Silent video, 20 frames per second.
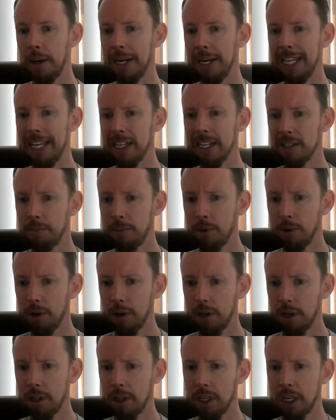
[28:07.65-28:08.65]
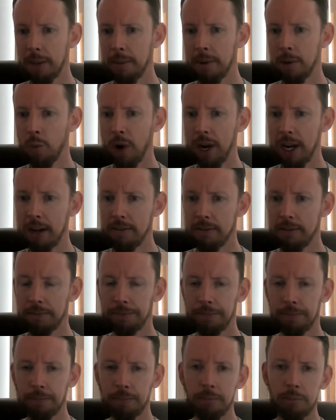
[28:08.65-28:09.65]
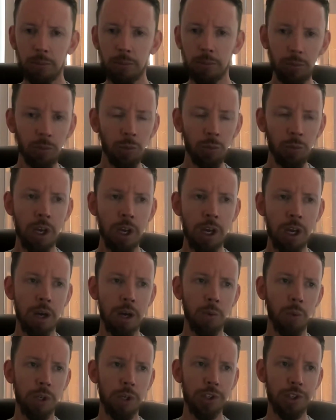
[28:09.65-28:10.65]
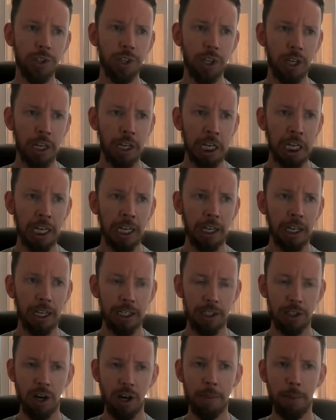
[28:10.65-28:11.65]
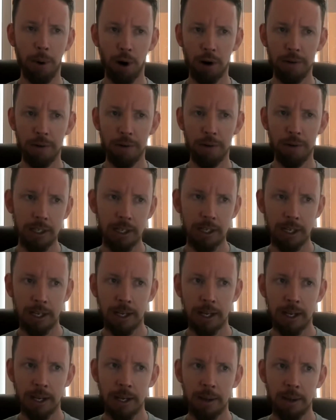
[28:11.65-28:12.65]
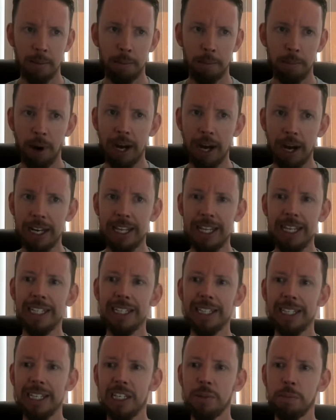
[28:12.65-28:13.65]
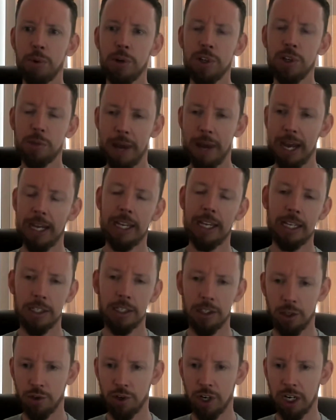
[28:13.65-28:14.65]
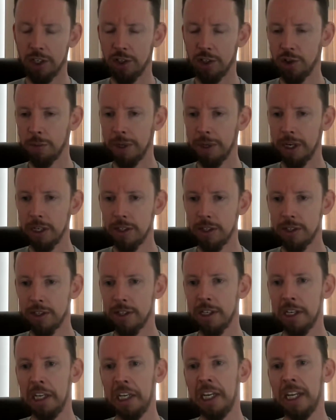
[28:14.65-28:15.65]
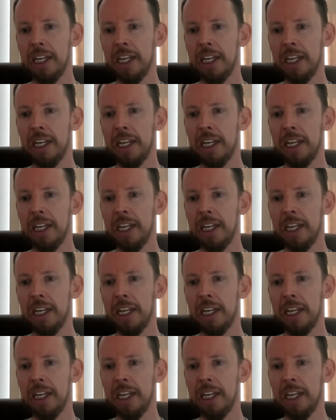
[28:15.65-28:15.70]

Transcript: He has a book, The Coming Wave, which it's not perfect, but he at least pushed back against the transhumanists.